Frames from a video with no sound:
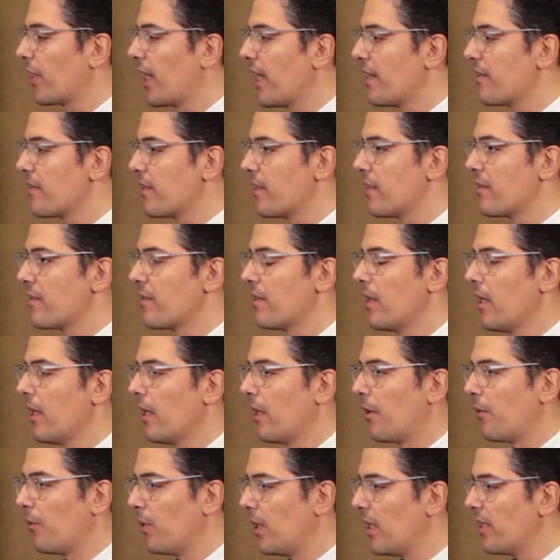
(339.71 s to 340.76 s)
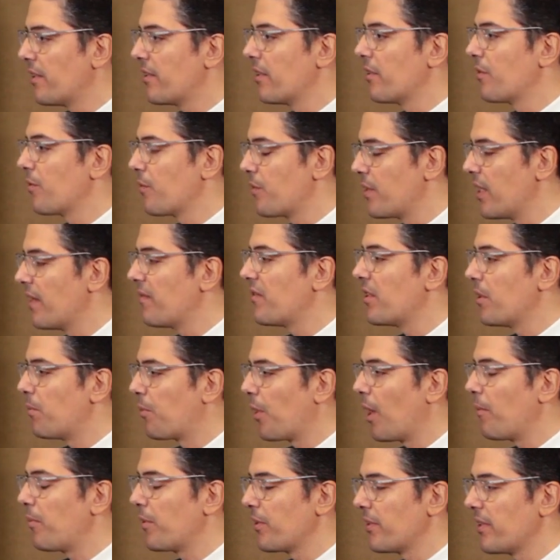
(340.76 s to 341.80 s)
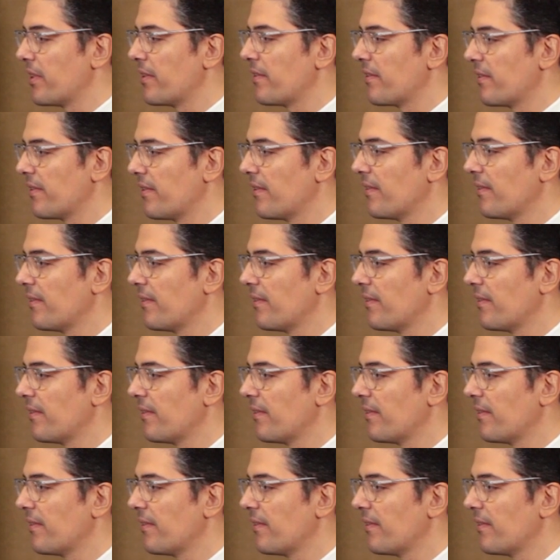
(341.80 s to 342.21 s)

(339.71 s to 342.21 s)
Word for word: cases related to safety properties.